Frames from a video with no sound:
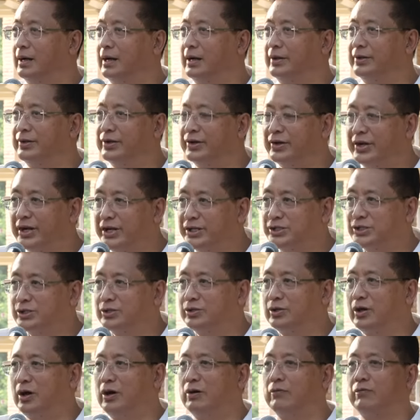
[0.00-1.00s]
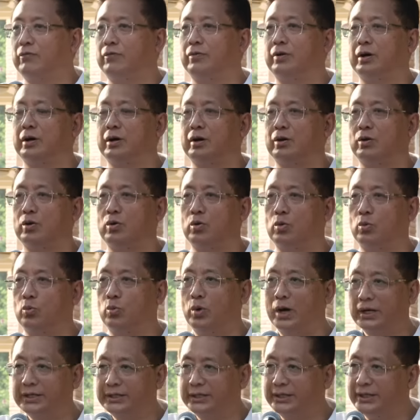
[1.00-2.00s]
a narration of
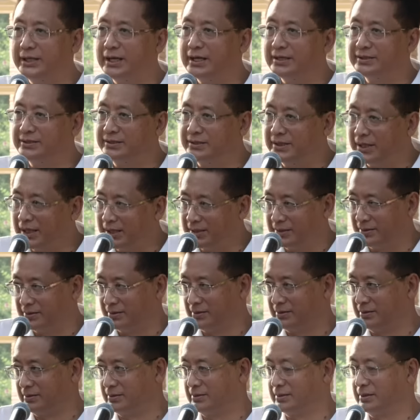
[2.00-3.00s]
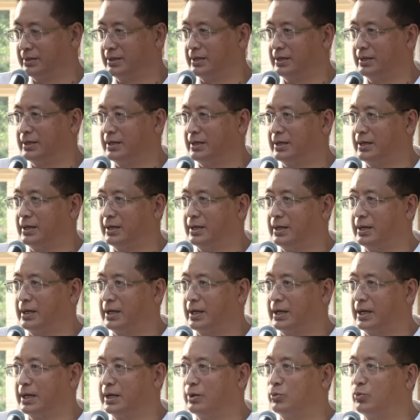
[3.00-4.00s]
what he has done
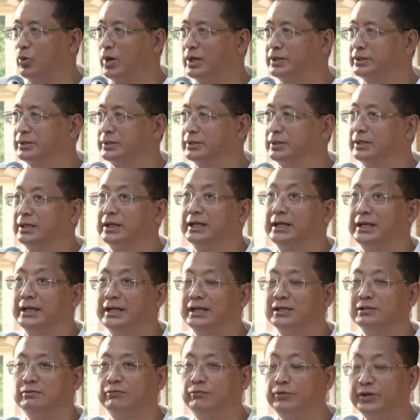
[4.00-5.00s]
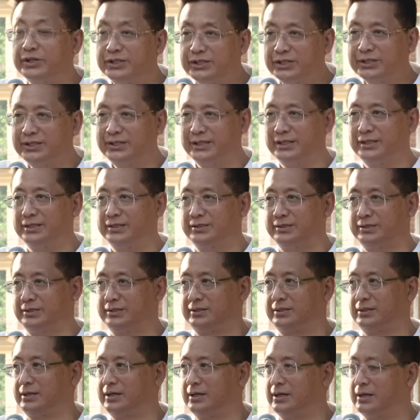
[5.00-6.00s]
and what his vision
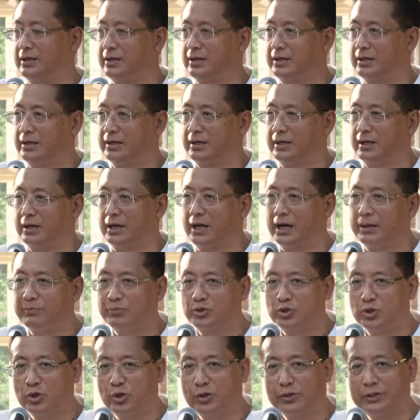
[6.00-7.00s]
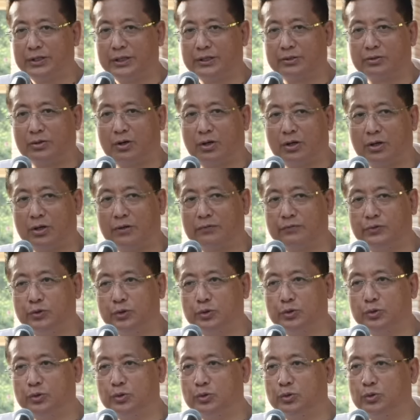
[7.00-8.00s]
is, I'm sure that all of
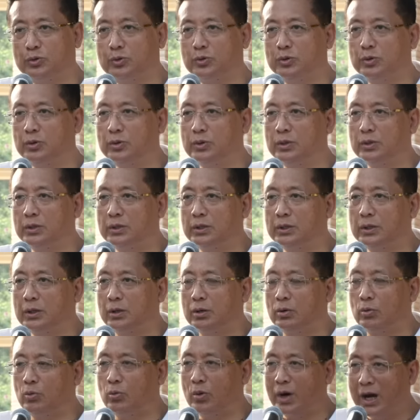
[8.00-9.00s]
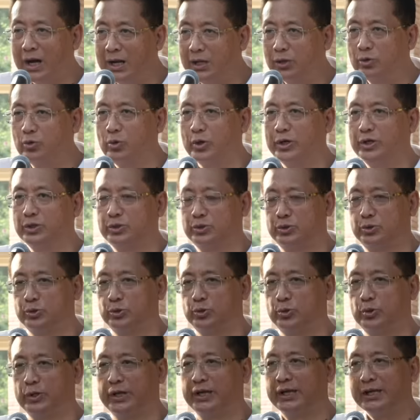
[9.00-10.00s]
you, while going
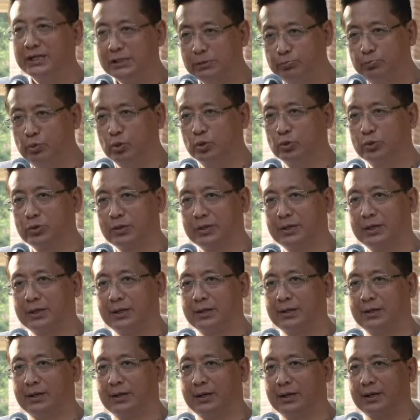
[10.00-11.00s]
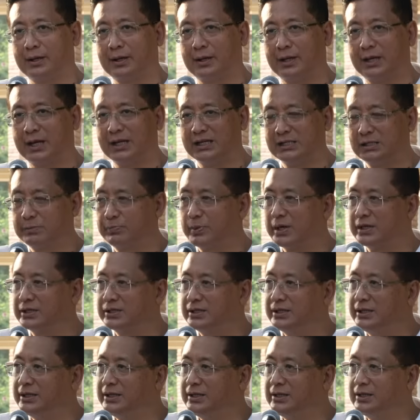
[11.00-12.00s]
through his book, and
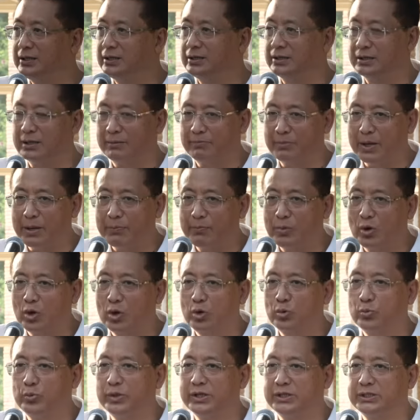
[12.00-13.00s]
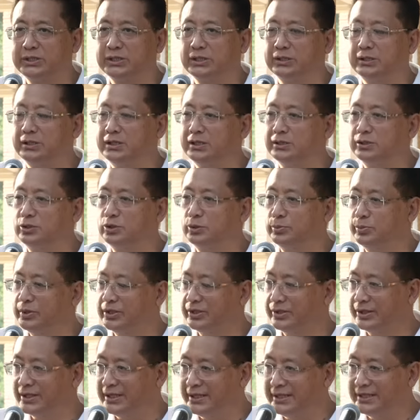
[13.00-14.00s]
especially the memoir which is to
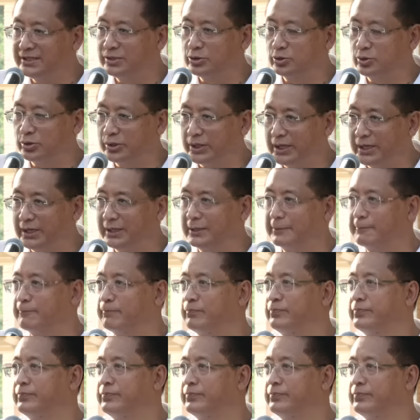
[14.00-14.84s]
be released today,